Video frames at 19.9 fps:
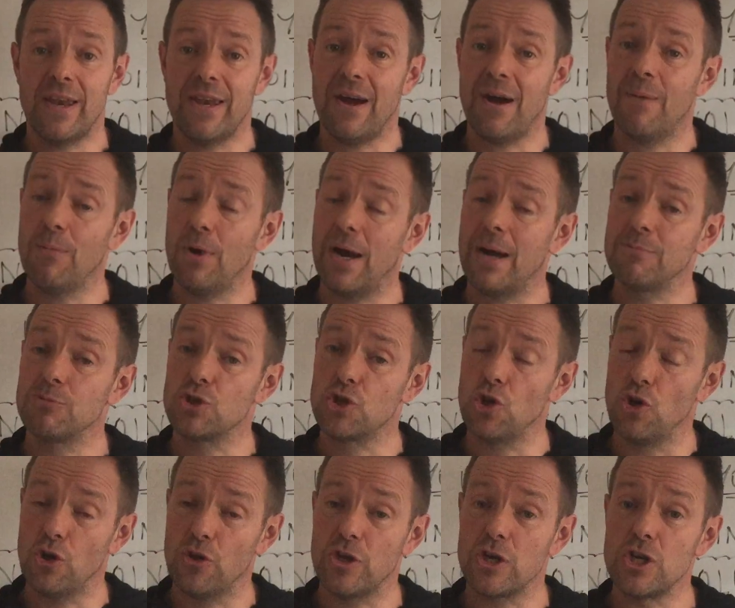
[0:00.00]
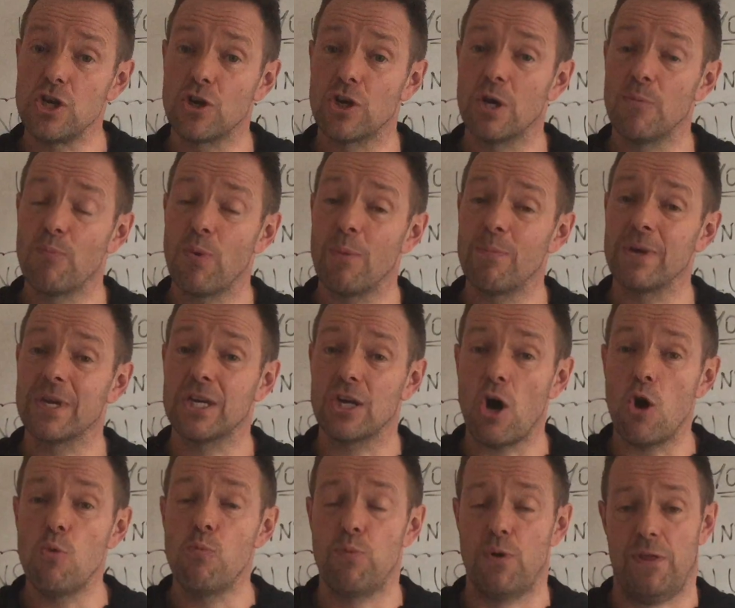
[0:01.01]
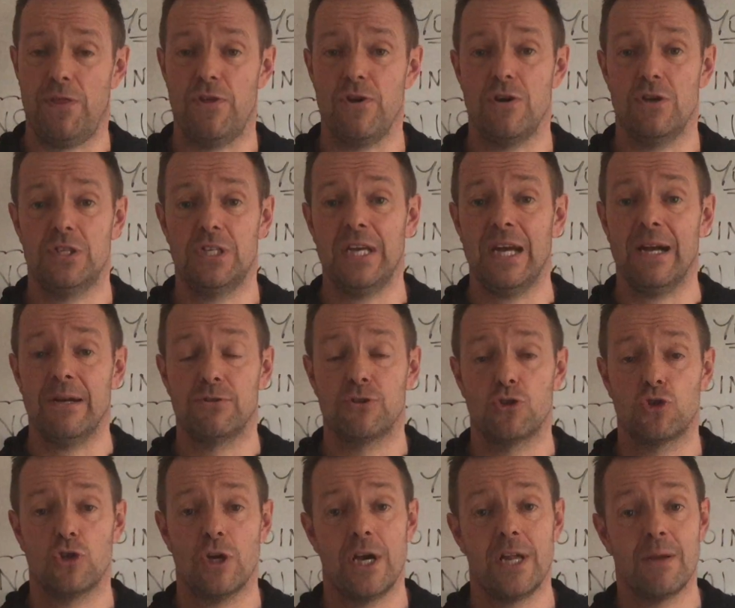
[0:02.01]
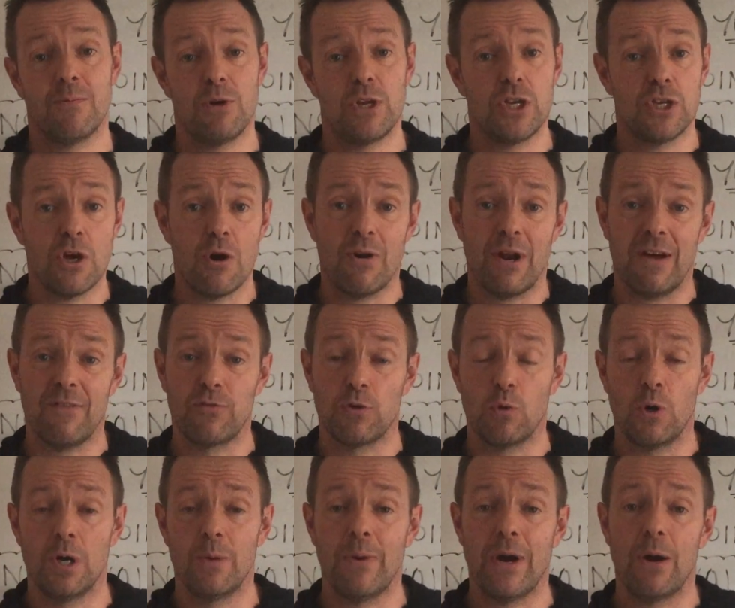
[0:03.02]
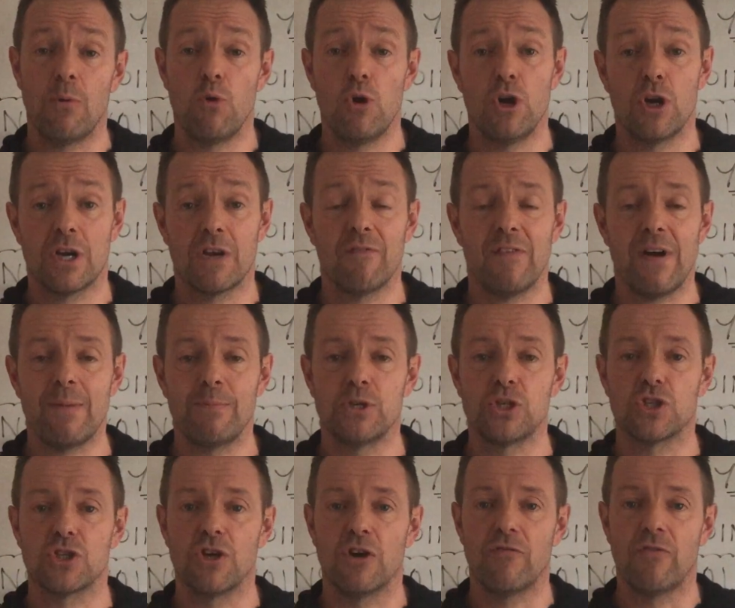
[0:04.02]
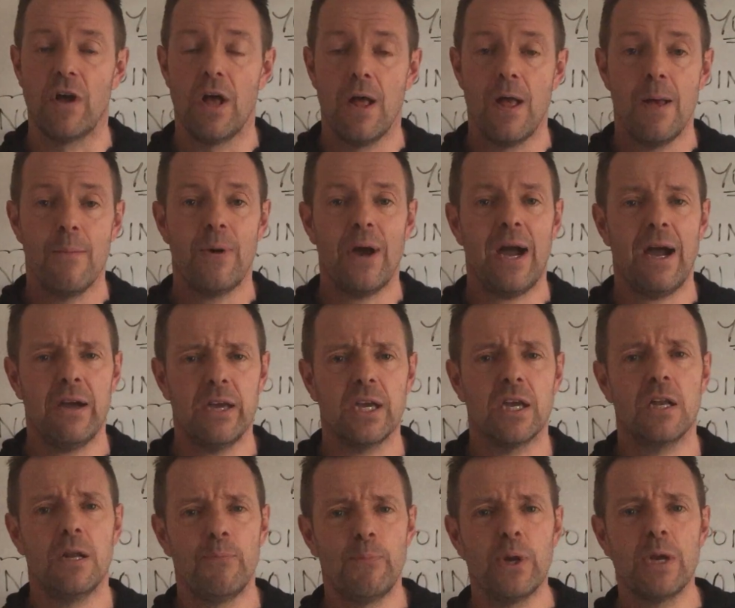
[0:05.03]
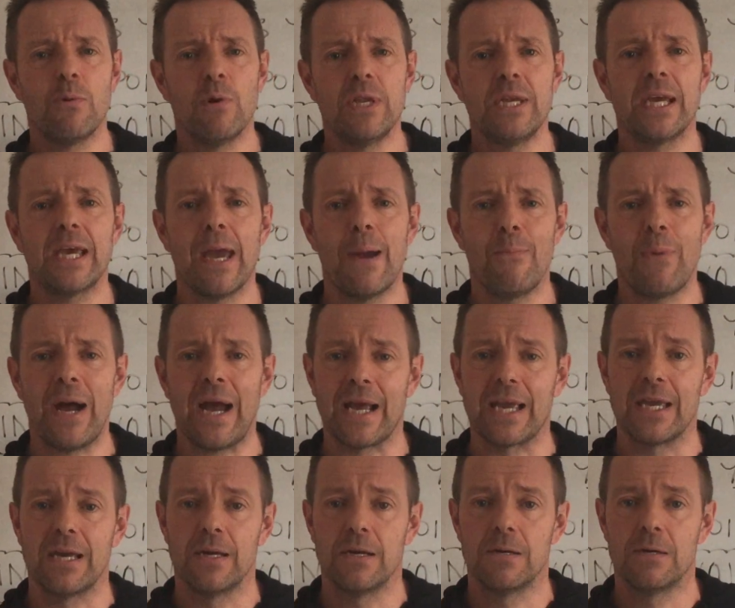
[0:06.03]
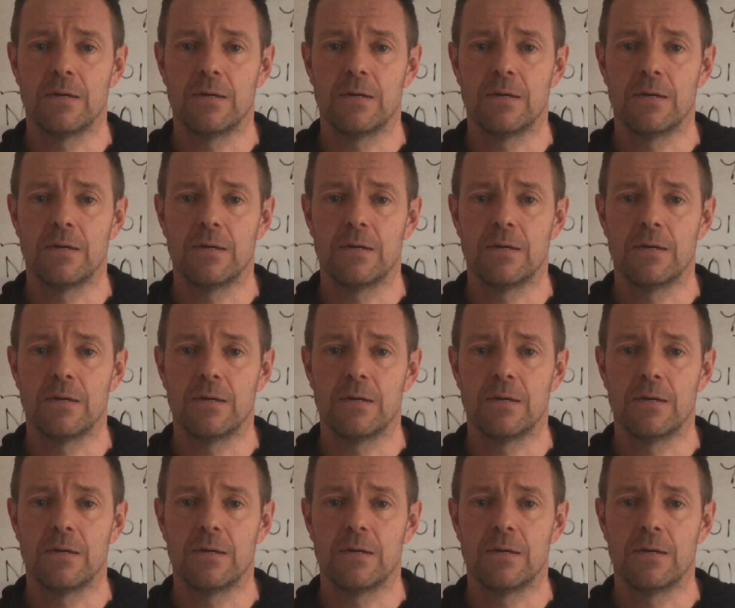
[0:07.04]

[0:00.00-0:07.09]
Now, I'm sure that you can probably cope with 30 hours of training when you don't have to worry about work and family stuff, but how are you going to be when you get back?